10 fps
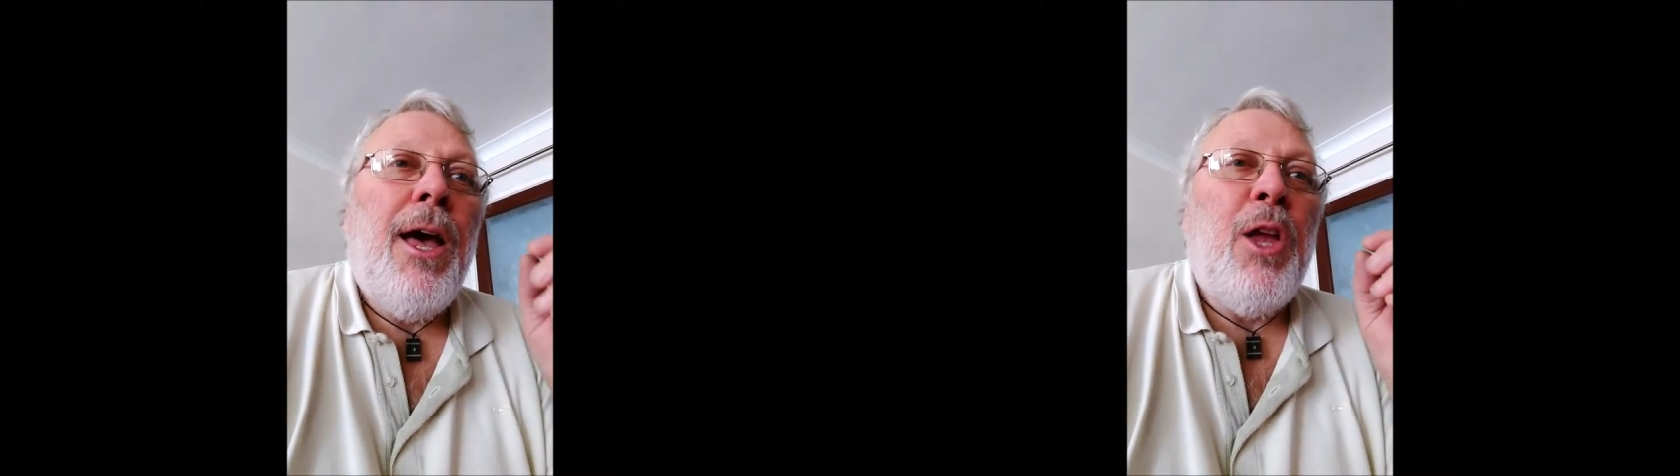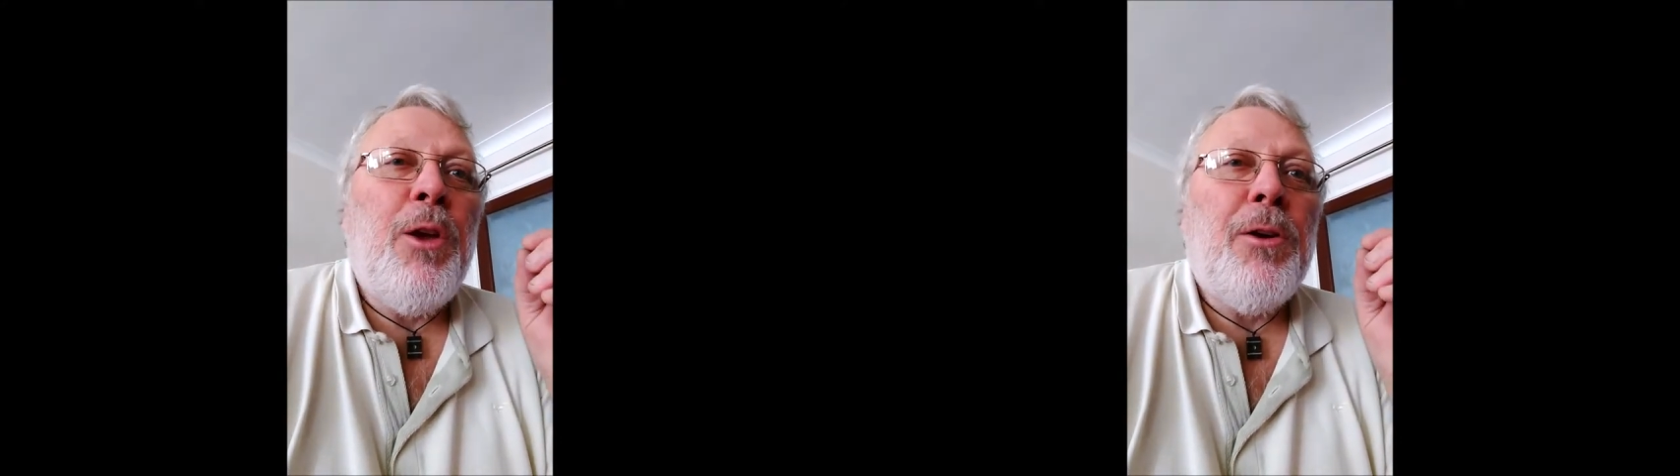
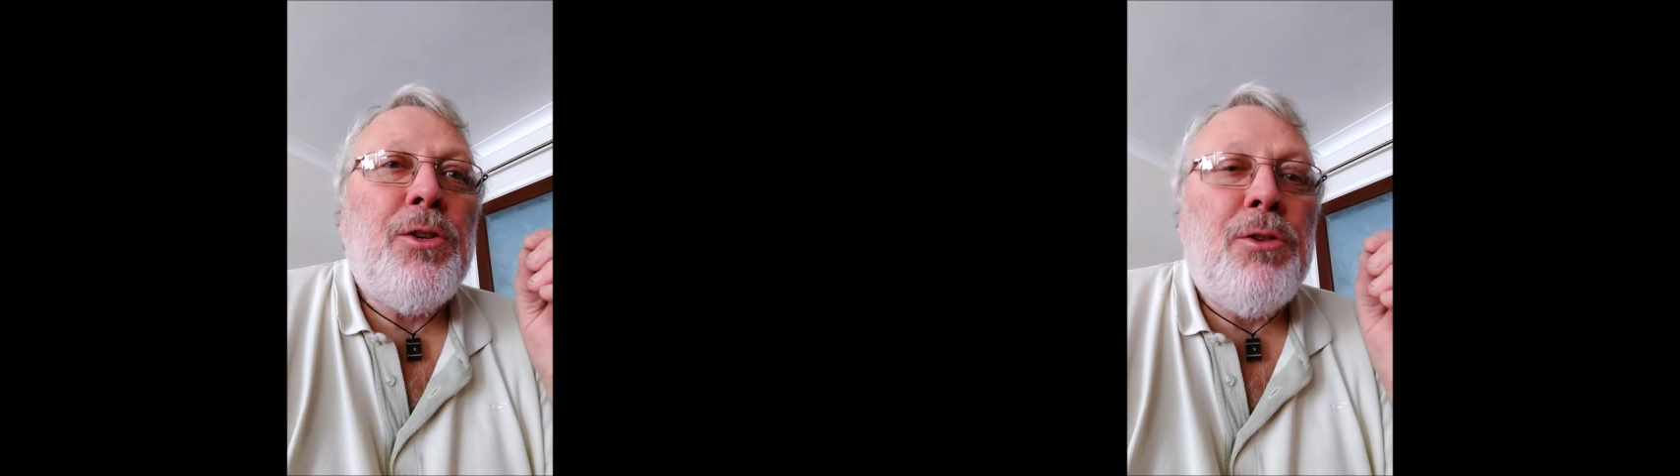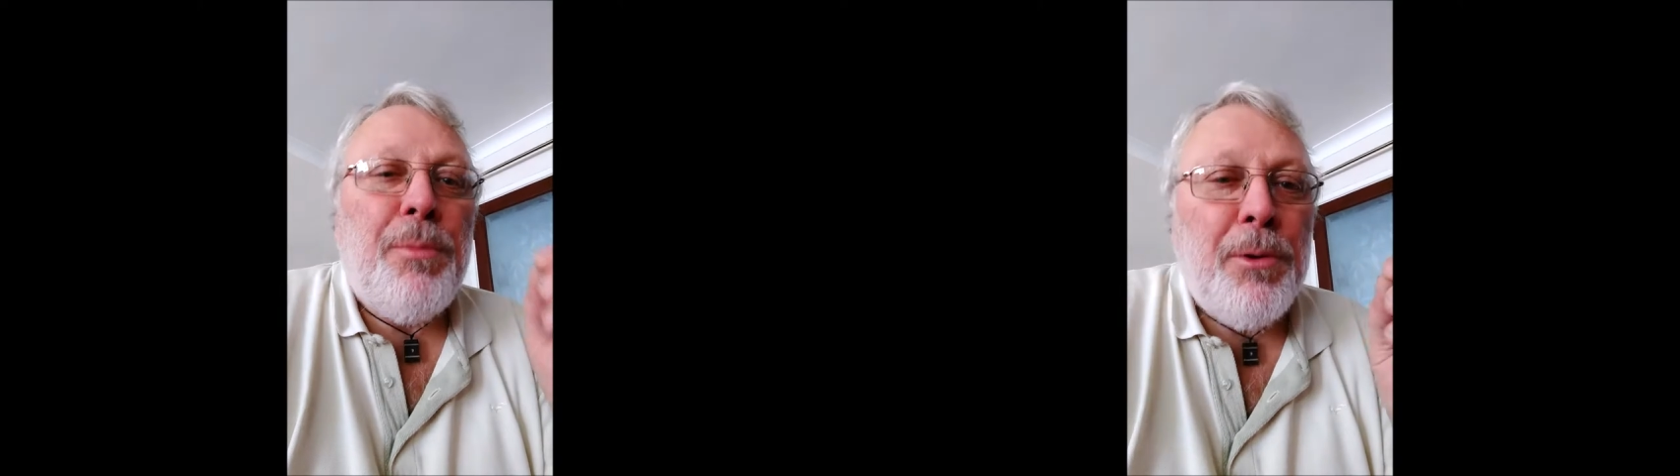and you've got to
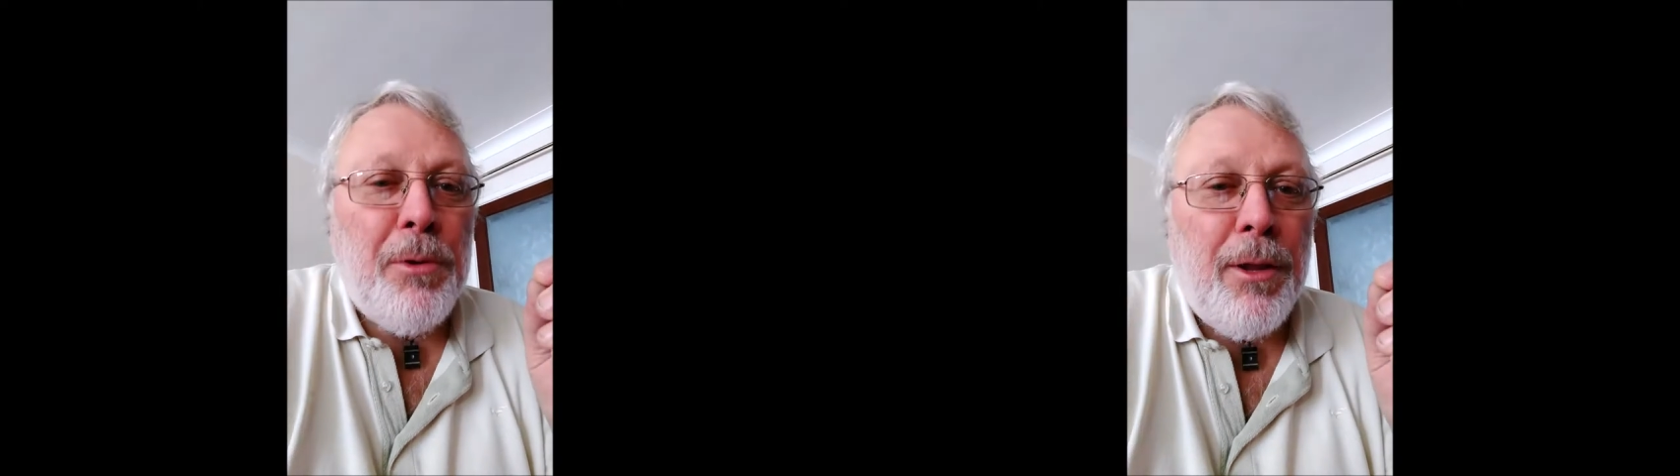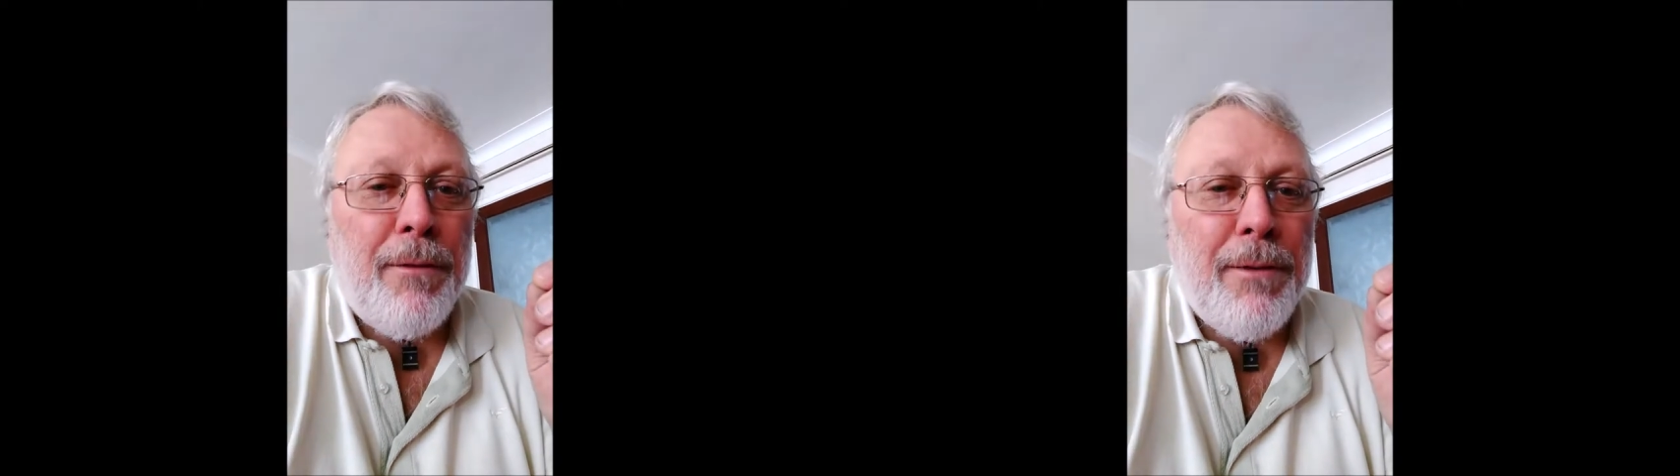strip it
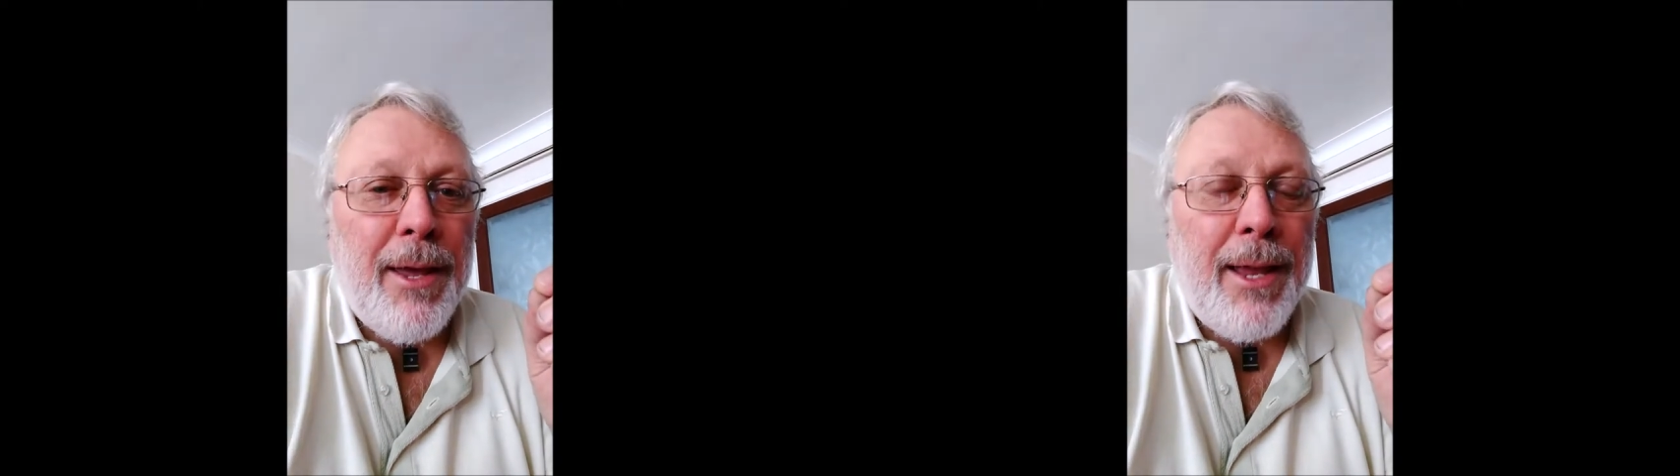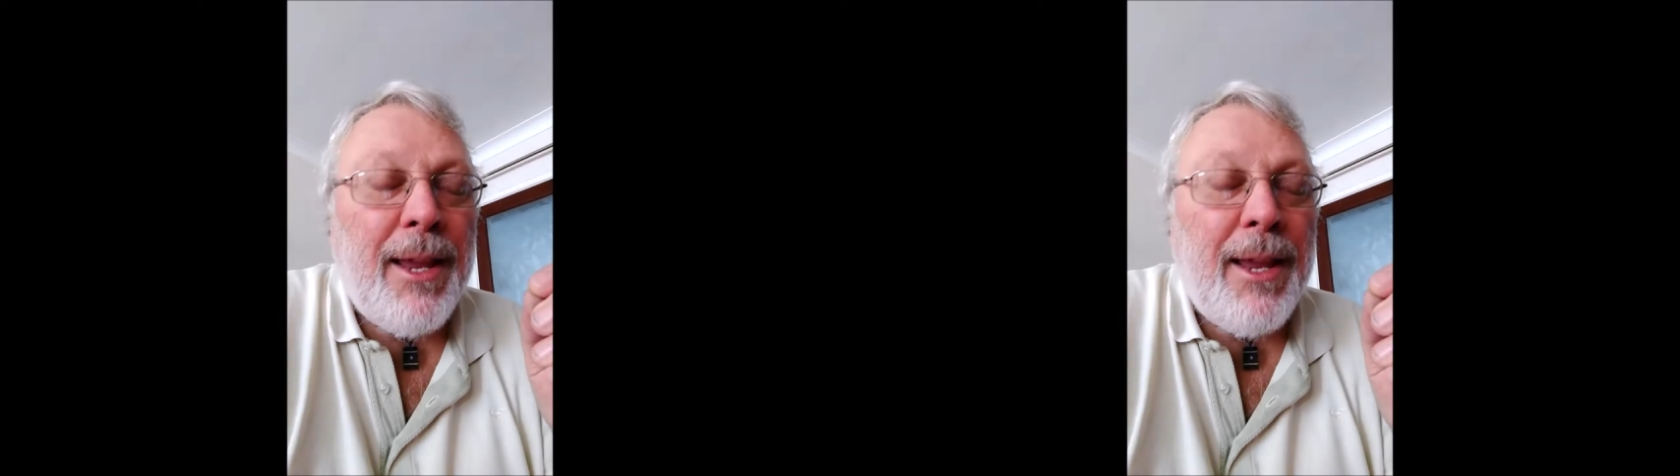all off again,